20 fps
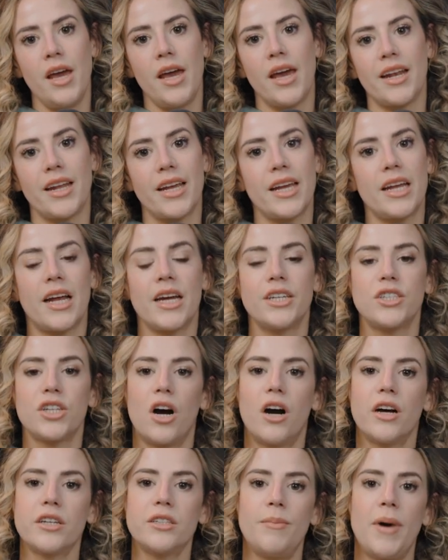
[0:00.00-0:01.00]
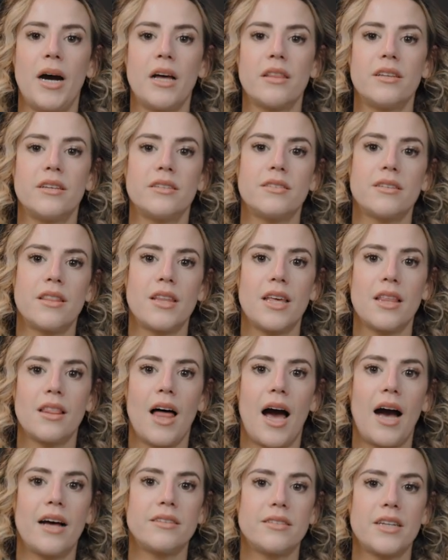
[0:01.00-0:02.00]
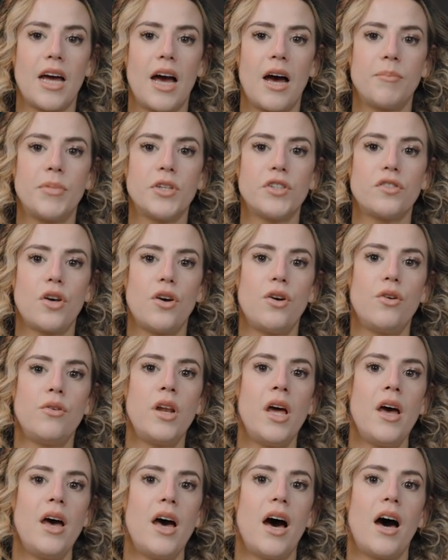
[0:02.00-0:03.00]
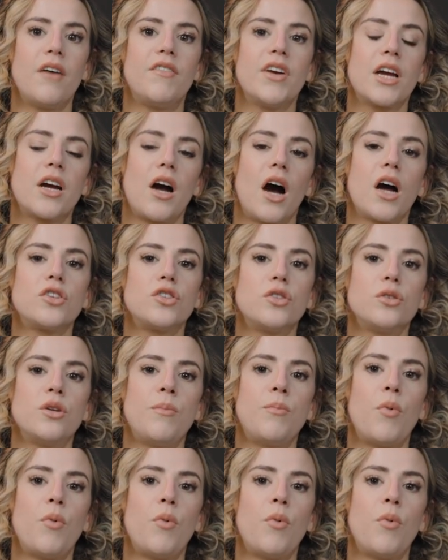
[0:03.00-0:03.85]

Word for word: And again, I talked about this in the last episode of it got to a